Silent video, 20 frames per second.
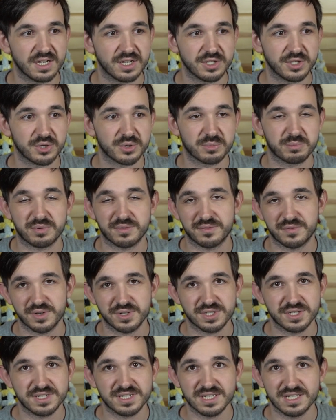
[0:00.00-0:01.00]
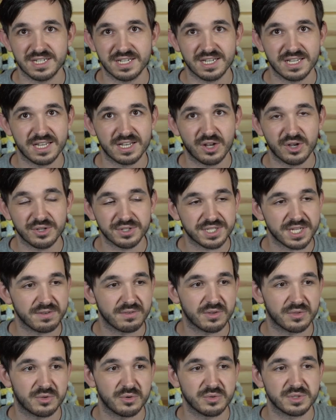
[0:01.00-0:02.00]
Your proficiency in all
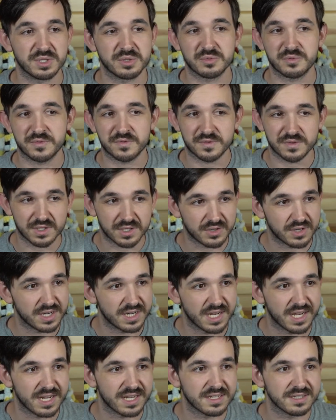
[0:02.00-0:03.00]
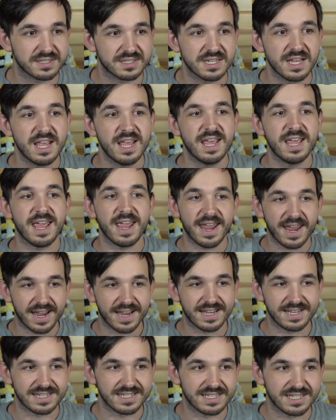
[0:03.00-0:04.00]
saving throws is very nice,
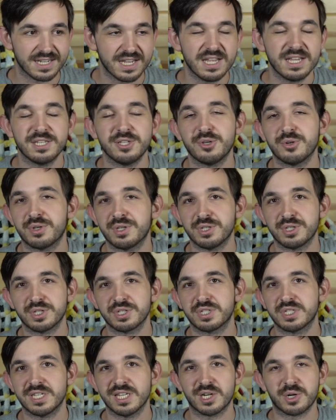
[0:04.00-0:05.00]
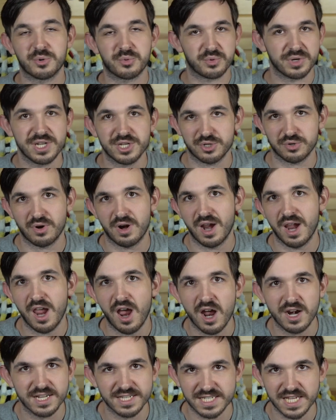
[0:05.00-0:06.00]
and you can just get a retry
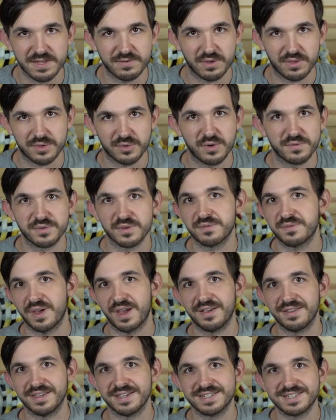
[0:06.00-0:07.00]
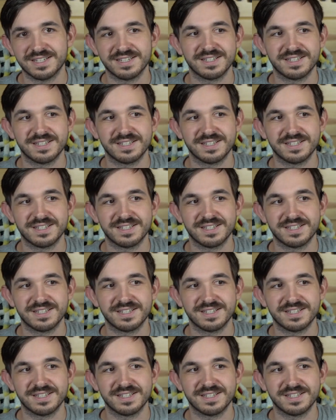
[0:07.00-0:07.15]
on a saving throw if you fail it.